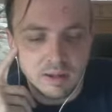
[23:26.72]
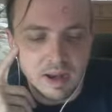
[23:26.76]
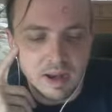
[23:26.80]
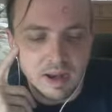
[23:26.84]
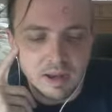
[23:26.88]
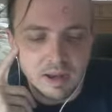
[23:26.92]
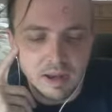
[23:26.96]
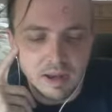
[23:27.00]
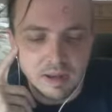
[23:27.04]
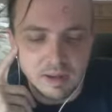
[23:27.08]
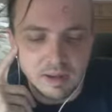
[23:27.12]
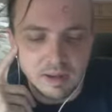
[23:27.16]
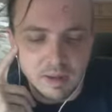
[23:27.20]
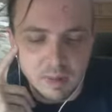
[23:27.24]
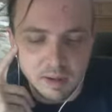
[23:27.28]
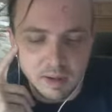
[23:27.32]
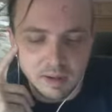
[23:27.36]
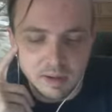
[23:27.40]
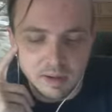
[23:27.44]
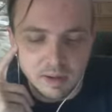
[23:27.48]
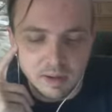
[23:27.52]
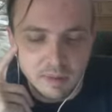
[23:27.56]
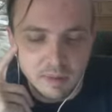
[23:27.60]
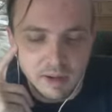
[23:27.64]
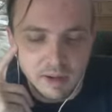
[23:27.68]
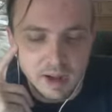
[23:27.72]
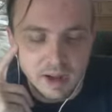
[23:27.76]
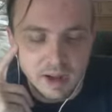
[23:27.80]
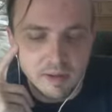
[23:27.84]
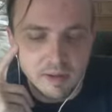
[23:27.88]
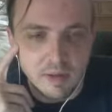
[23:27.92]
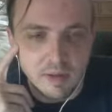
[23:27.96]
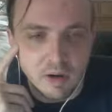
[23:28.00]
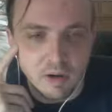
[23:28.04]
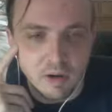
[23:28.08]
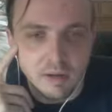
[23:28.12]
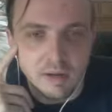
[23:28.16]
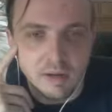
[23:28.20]
some ways it can be kind of
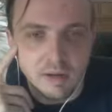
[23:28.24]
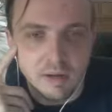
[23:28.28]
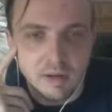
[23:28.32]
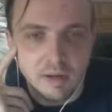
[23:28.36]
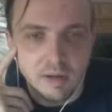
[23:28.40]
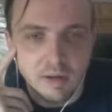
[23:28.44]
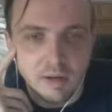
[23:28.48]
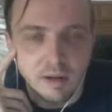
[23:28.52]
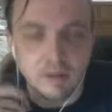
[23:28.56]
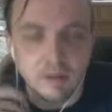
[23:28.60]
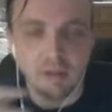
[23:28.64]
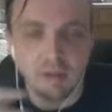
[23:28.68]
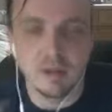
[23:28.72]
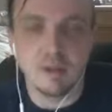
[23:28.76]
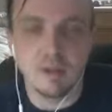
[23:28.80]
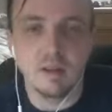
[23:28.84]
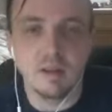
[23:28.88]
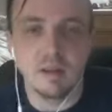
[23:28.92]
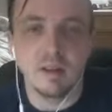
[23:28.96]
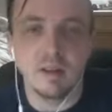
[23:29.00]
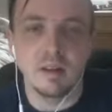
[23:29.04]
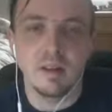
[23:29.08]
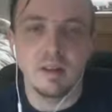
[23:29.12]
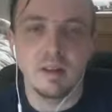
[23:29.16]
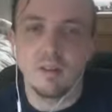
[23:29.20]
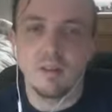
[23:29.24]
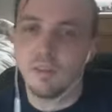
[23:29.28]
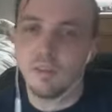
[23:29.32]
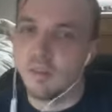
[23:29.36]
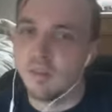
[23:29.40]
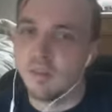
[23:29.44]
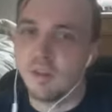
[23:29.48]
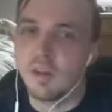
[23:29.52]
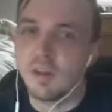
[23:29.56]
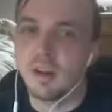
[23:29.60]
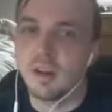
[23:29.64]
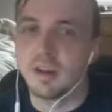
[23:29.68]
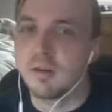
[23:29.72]
harsh, because if you're
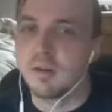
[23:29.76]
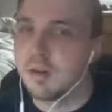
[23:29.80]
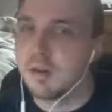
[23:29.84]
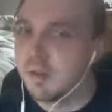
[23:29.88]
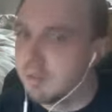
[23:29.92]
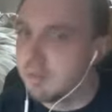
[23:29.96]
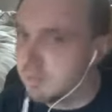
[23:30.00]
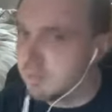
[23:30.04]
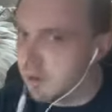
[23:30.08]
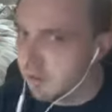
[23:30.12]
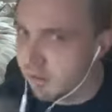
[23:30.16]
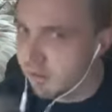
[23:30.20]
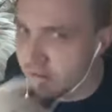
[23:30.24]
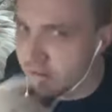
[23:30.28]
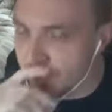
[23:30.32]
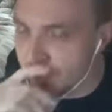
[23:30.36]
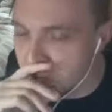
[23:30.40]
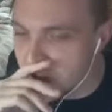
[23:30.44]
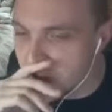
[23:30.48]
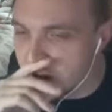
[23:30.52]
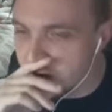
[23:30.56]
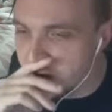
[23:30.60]
feeling an emotional way,